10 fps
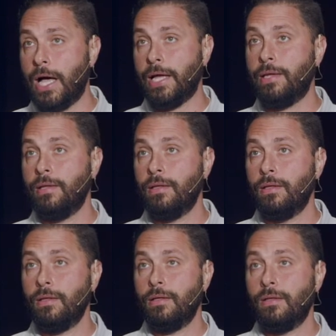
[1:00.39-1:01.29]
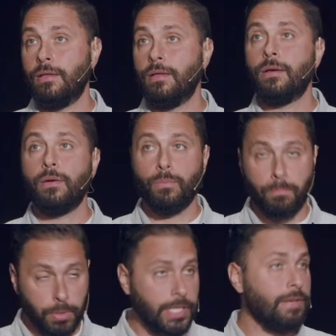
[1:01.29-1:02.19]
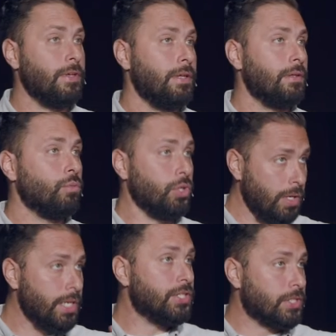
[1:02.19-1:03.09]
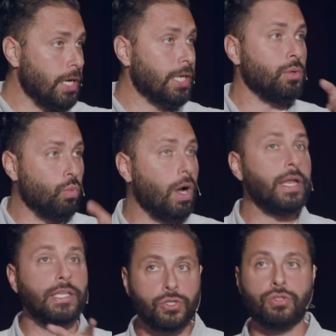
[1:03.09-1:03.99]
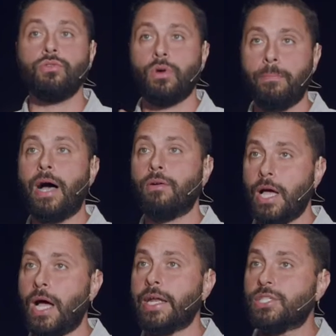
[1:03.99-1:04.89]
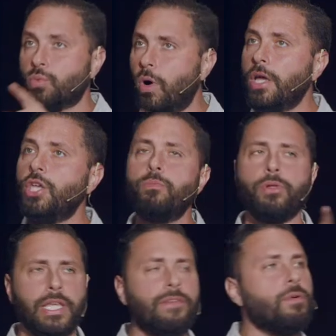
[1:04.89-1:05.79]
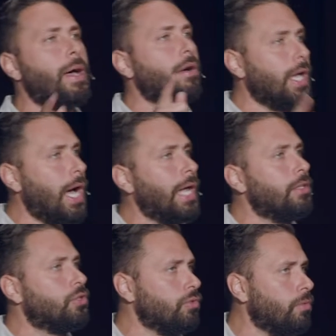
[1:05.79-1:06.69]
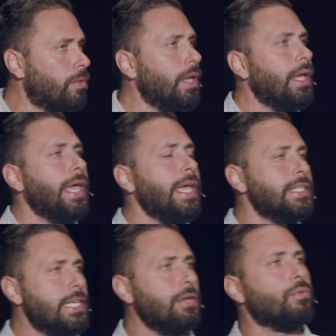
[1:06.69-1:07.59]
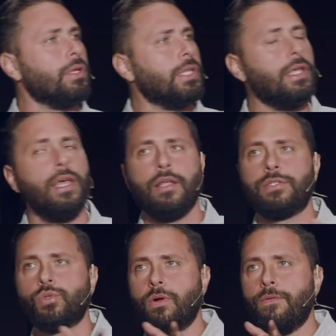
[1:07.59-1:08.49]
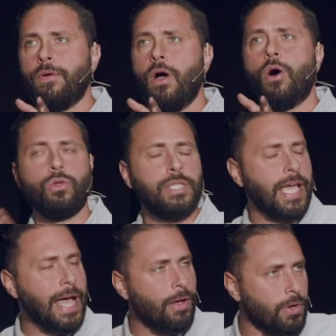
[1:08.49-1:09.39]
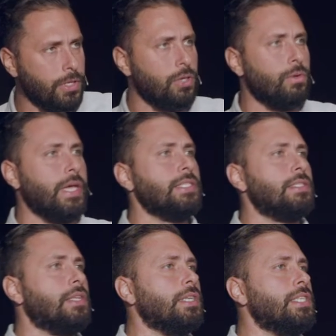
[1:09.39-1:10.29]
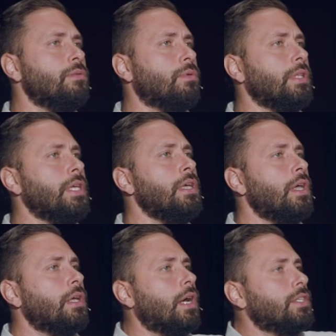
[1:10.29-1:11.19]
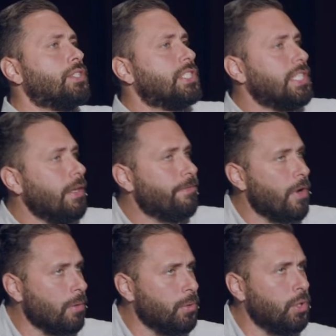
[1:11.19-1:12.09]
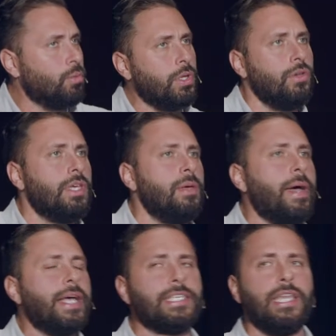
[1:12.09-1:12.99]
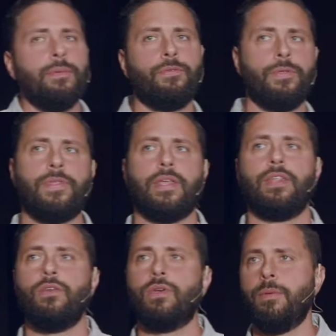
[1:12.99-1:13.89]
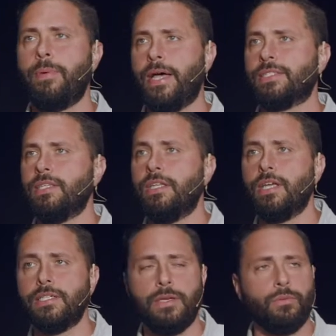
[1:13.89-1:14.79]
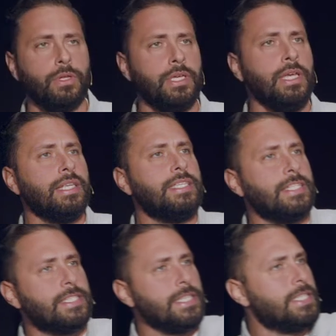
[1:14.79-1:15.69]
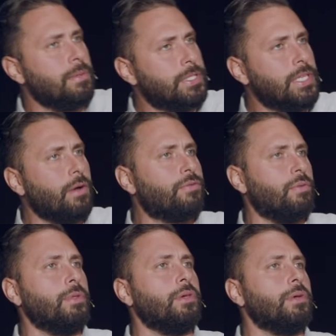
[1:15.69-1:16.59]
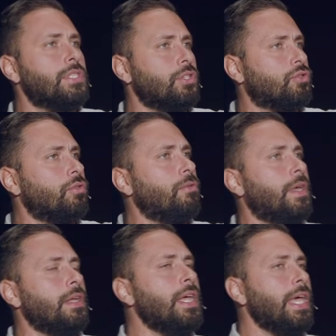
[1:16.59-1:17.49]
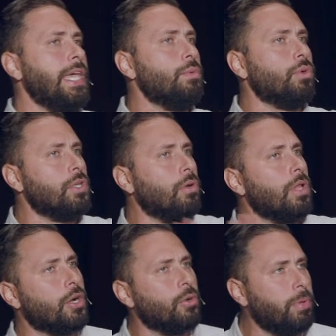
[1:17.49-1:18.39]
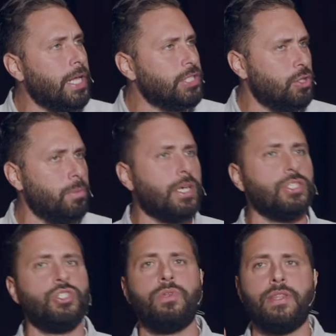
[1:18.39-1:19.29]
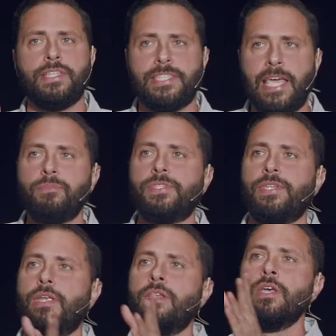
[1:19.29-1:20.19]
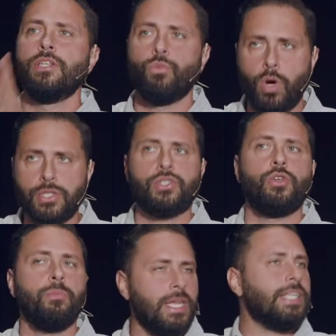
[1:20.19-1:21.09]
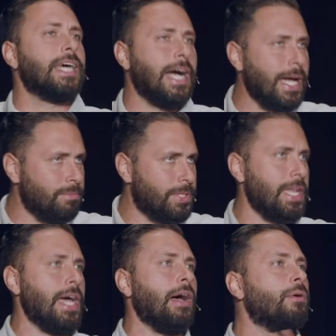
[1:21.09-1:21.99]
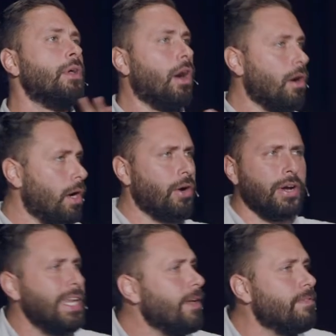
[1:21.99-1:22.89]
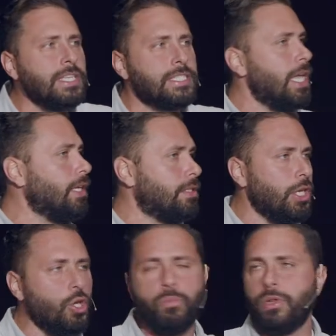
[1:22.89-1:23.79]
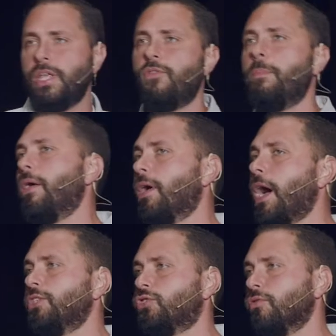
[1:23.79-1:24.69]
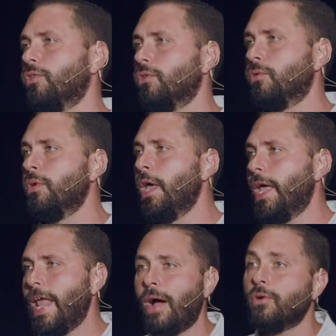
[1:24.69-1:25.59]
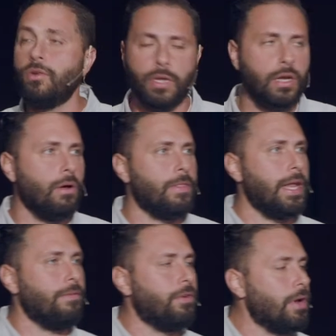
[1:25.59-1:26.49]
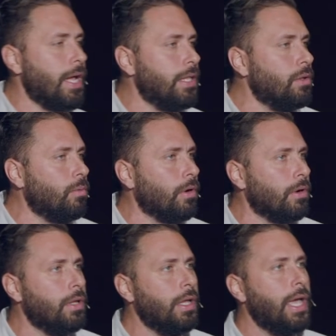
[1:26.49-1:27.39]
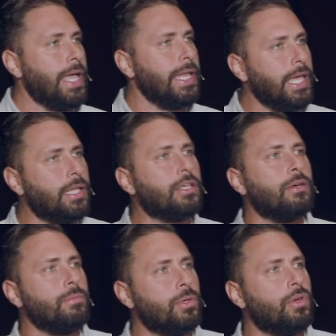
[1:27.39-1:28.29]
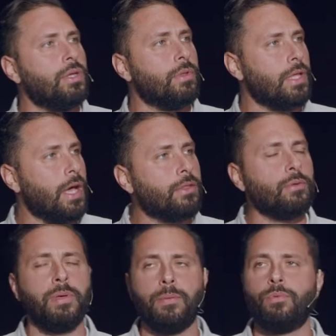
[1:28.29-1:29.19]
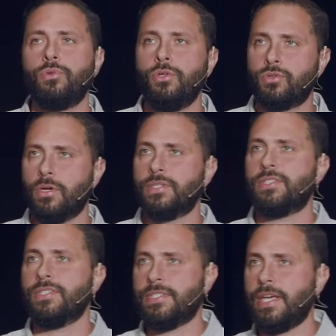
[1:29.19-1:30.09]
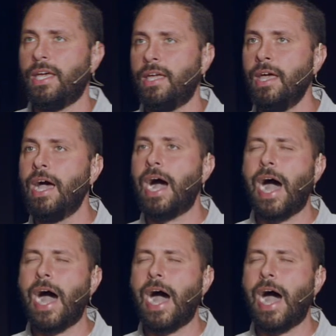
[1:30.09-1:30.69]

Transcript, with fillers: God? Believe it. Well, you need to study what is true about God. Is what you believe about God the truth? Is he really sort of holding out on you? Does he really stiff arm you when you keep asking him for the thing that you keep asking? Does he really distance himself from you? Is it true that he will no longer bless you because you did the same sin once too many times now? Are any of these things that you believe about God true? And how are you going to know that if you're not in the word and in community with other people you trust to say,